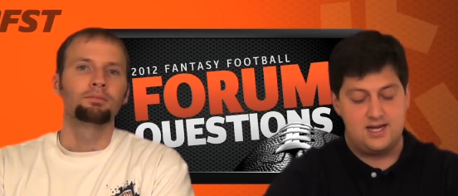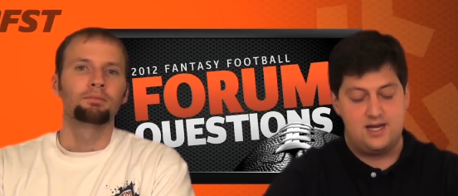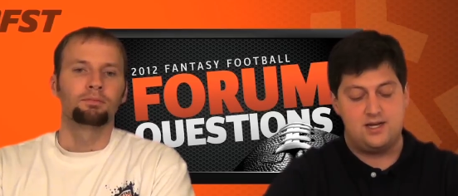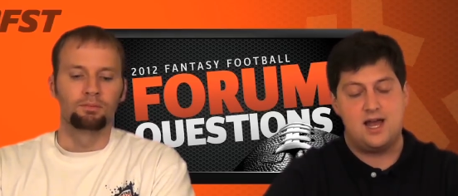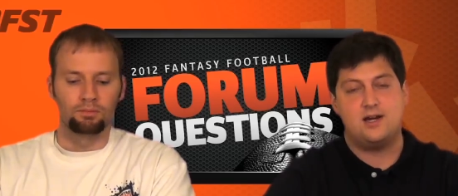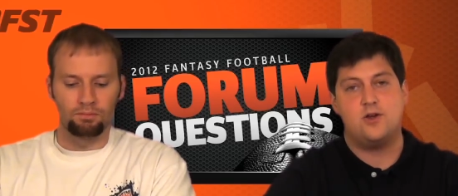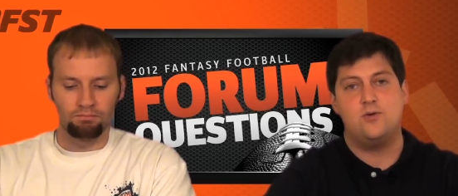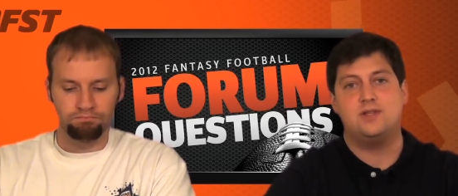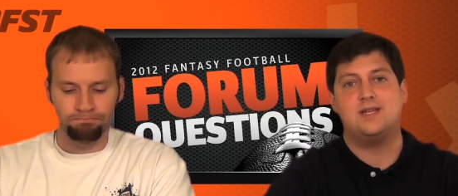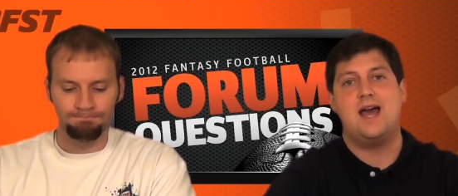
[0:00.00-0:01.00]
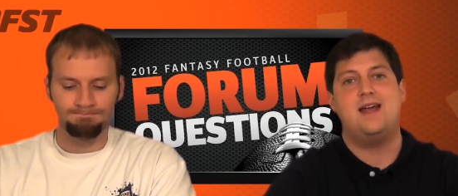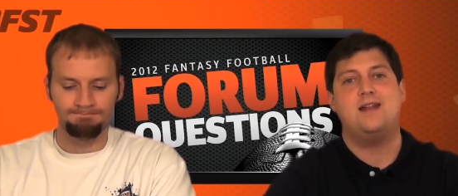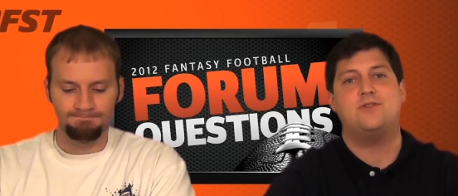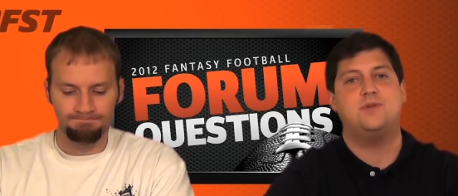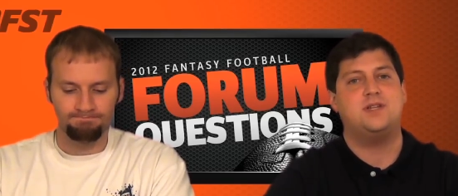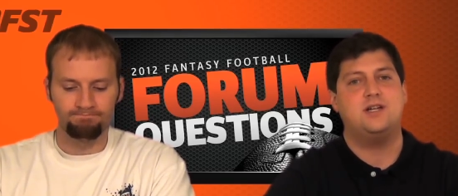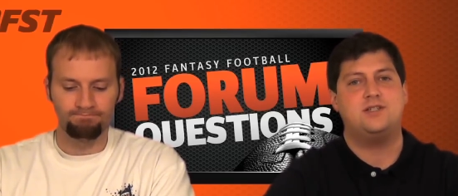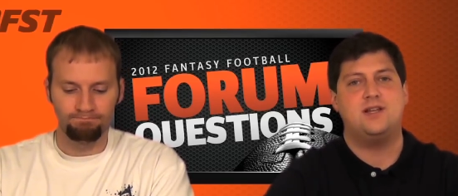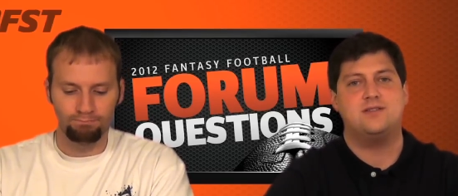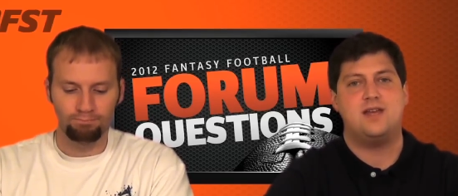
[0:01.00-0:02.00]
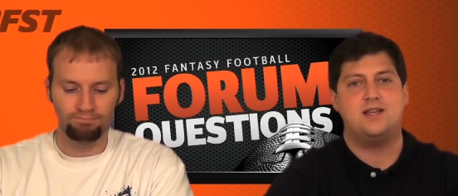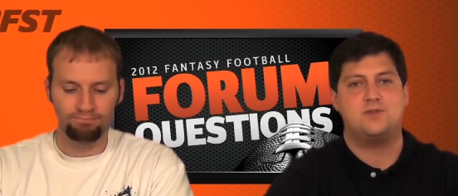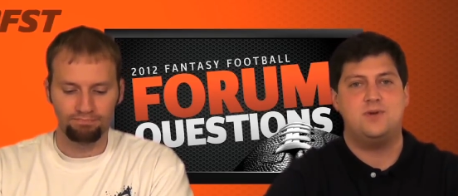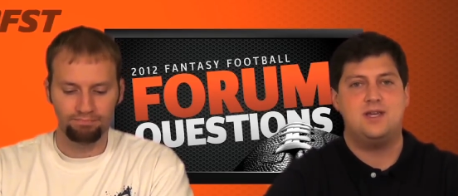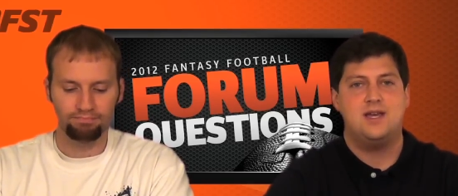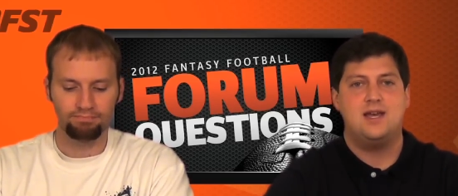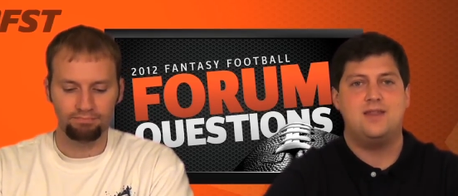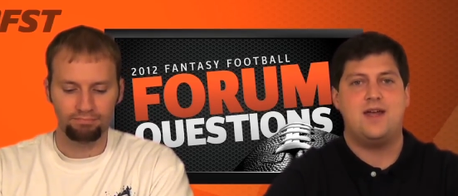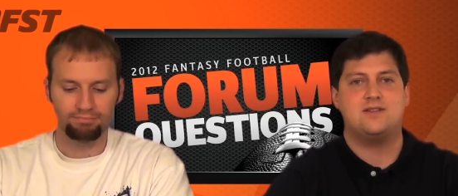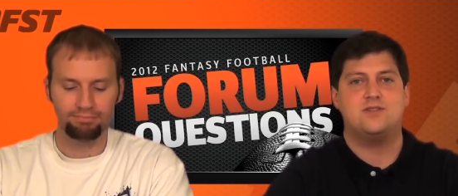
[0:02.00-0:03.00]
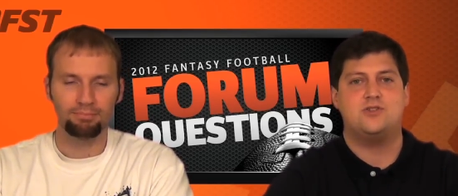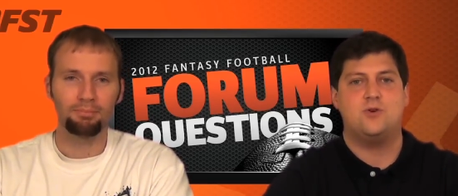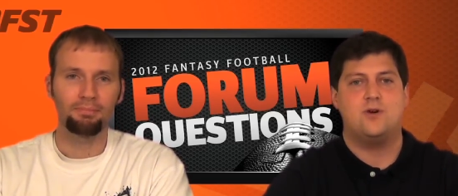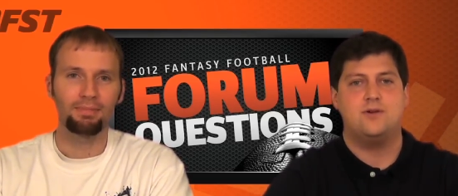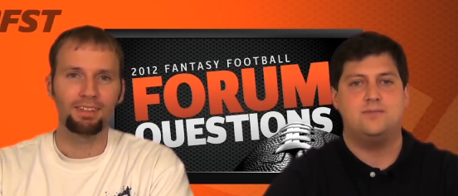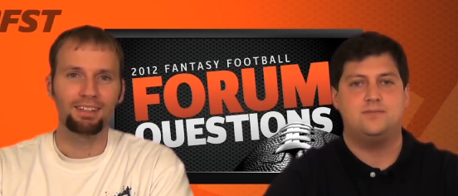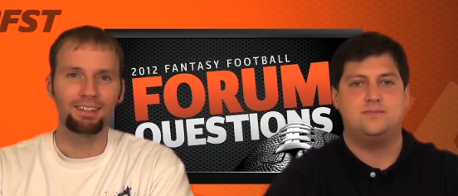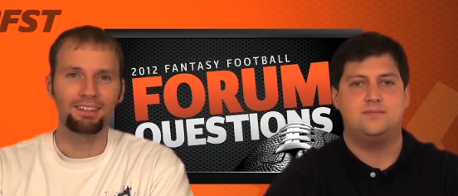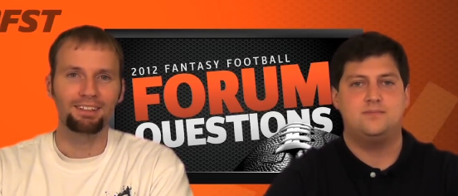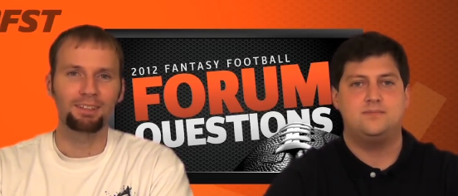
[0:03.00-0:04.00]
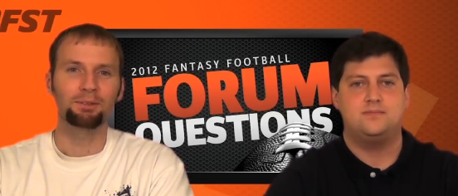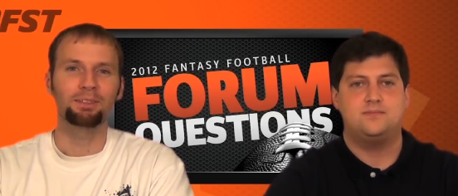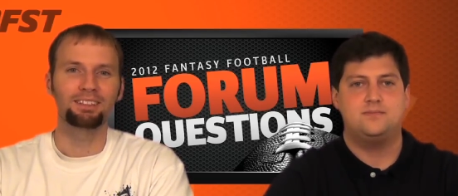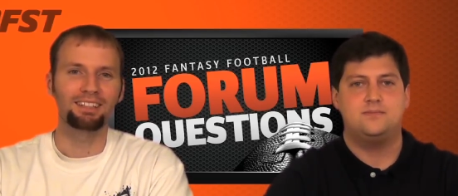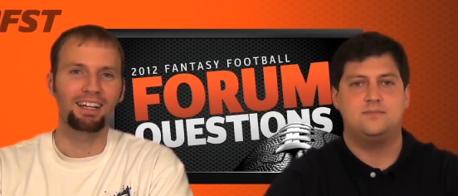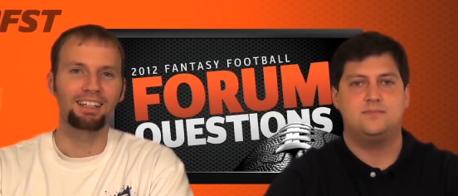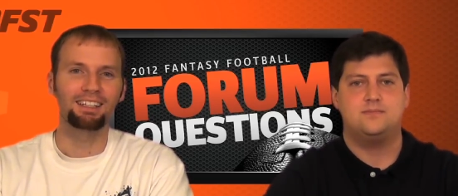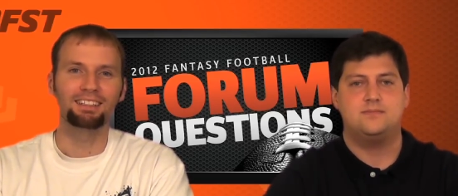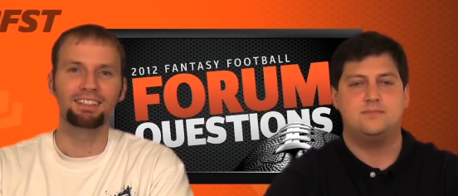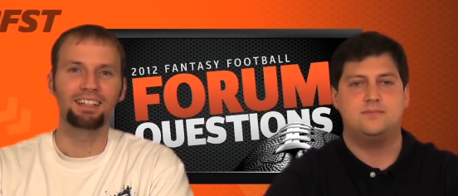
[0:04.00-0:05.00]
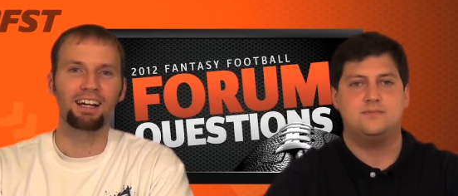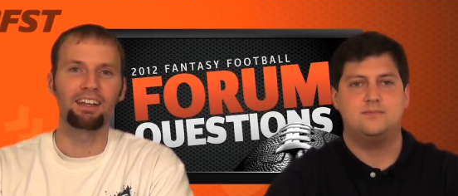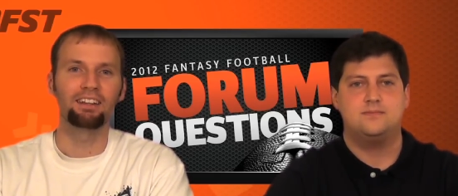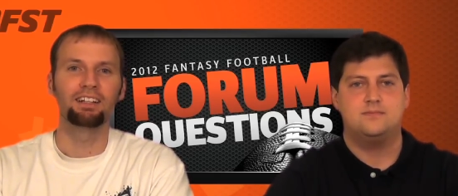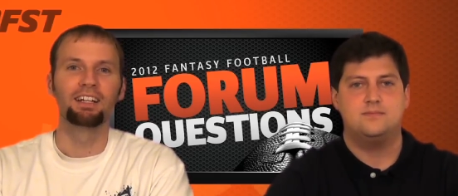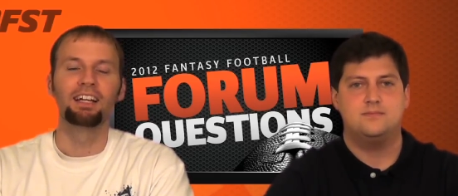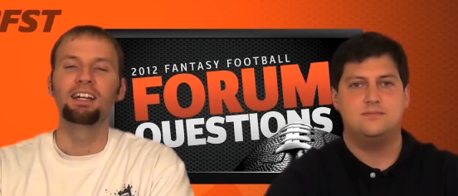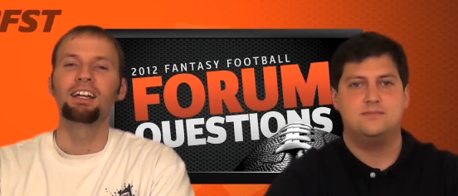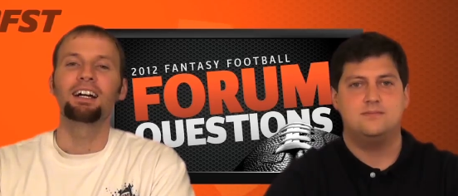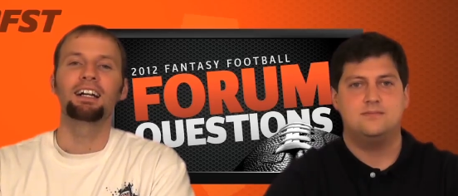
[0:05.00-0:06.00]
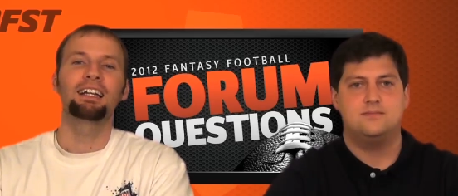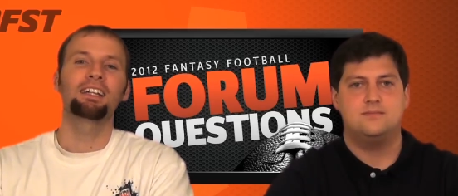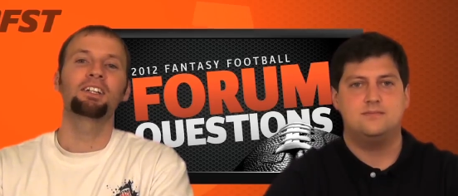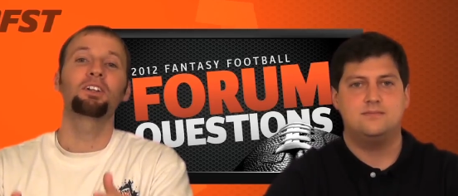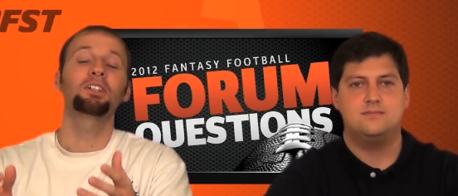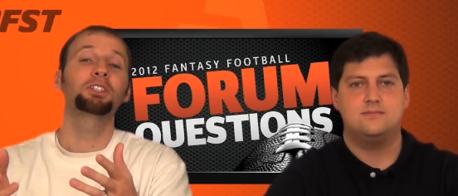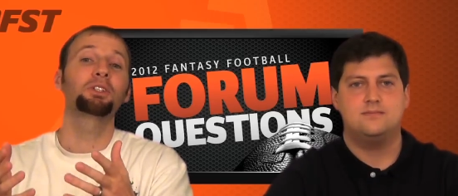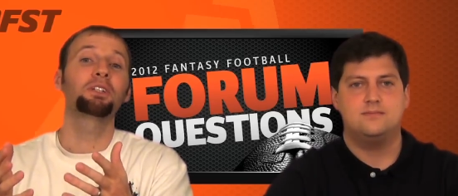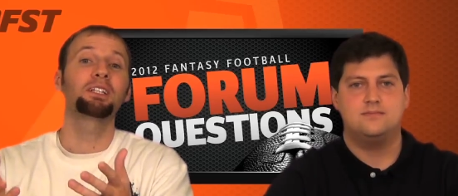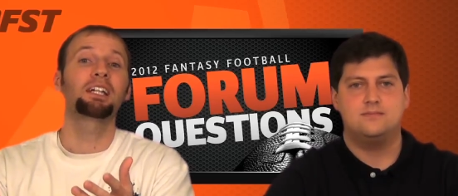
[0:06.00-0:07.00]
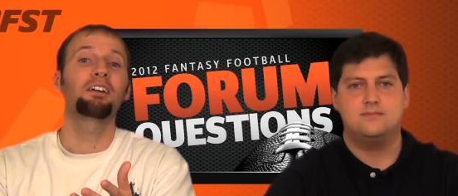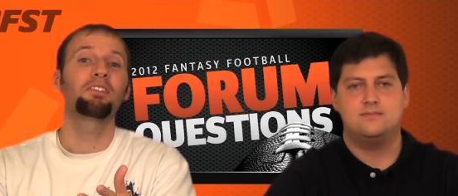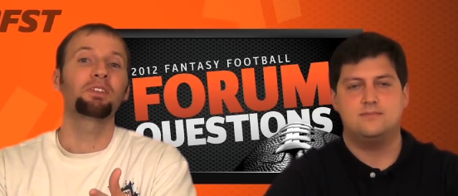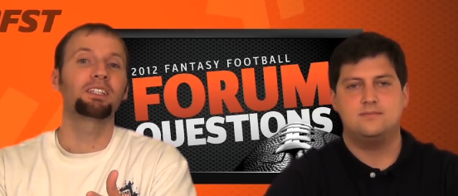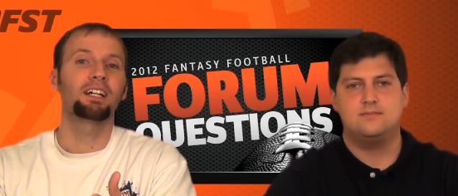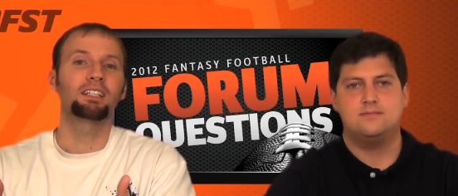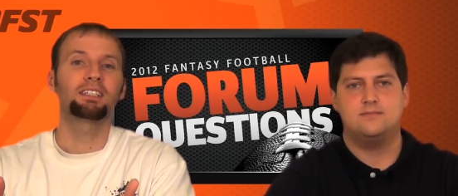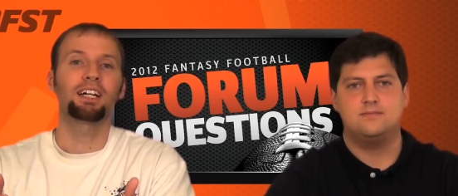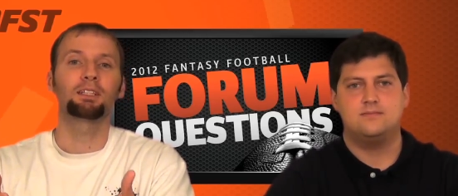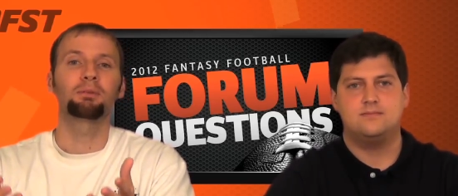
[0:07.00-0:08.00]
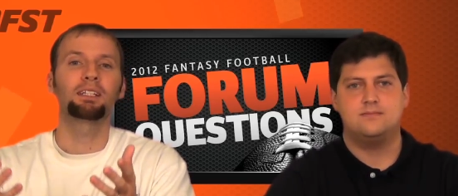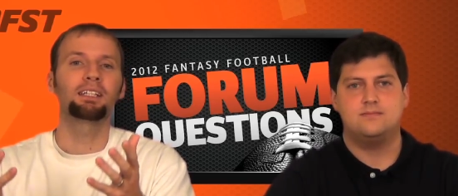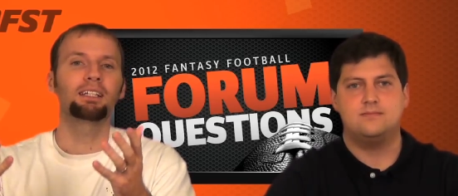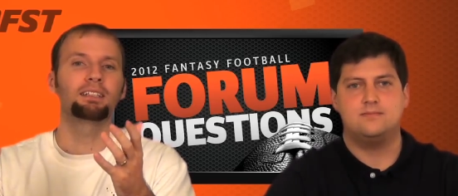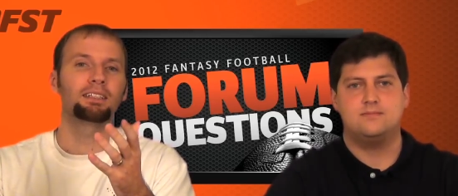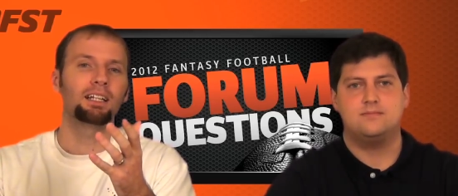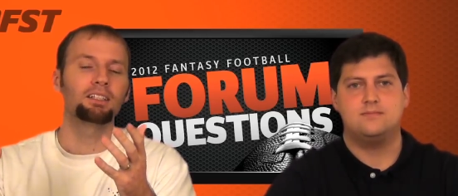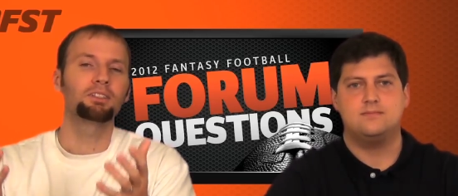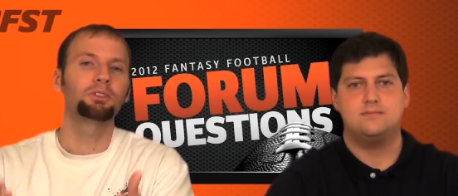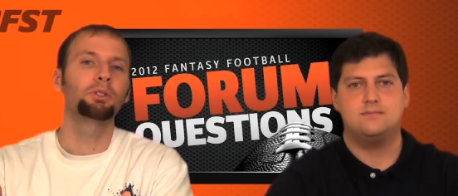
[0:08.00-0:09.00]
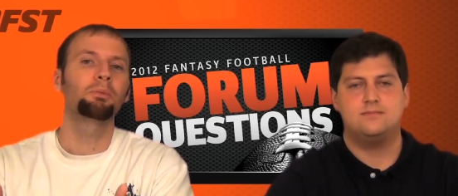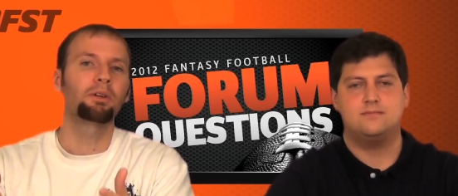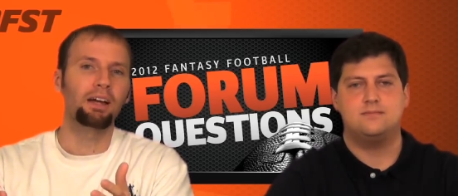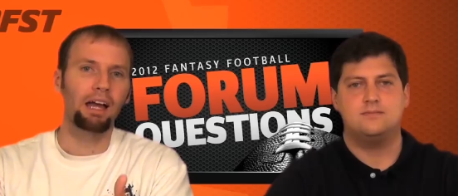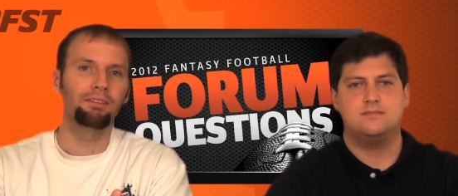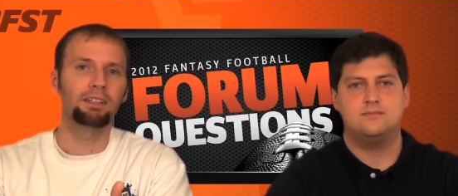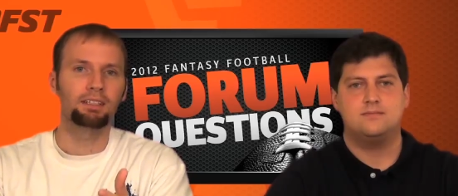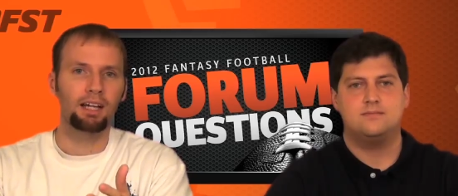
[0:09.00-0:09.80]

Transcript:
Speaker 1: saying you got to go with the guy that had three touchdowns last week, and that's Leshoure.
Speaker 2: This one's not easy either. You know, Leshoure did have three touchdowns, but he is in a super heavy